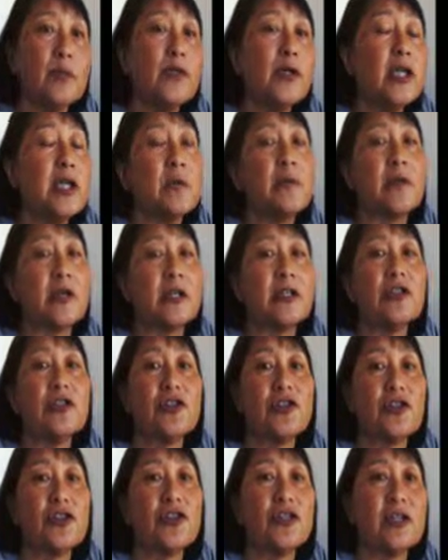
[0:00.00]
pretty
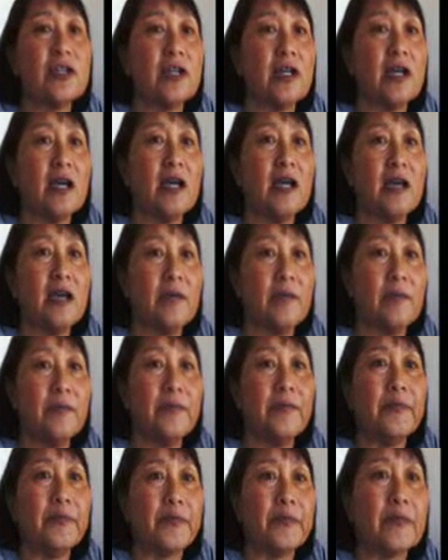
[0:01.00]
much.
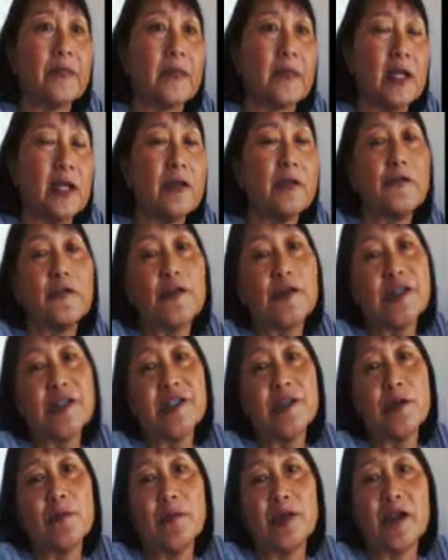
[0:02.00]
And of
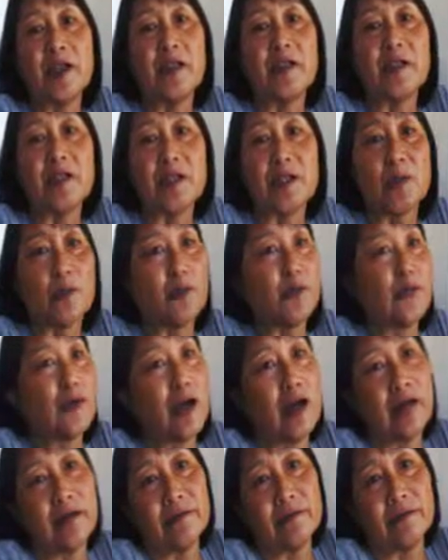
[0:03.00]
course, the Americans
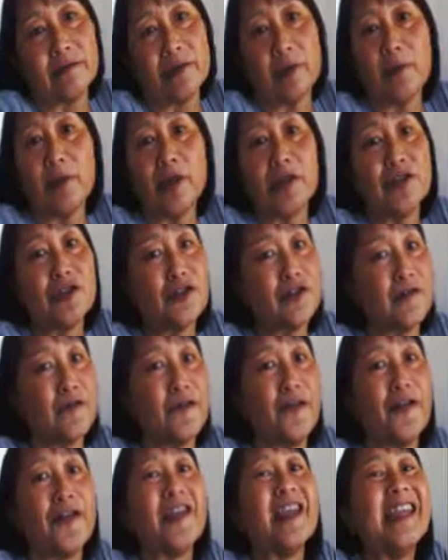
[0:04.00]
brought a bunch of
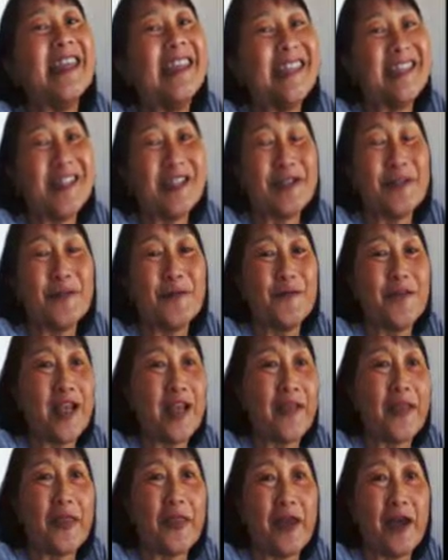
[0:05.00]
things to
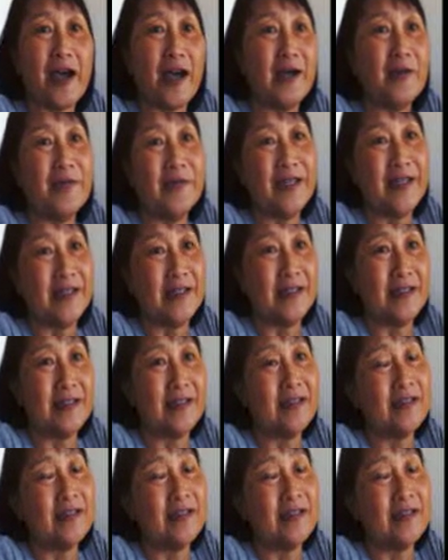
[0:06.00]
Vietnam, and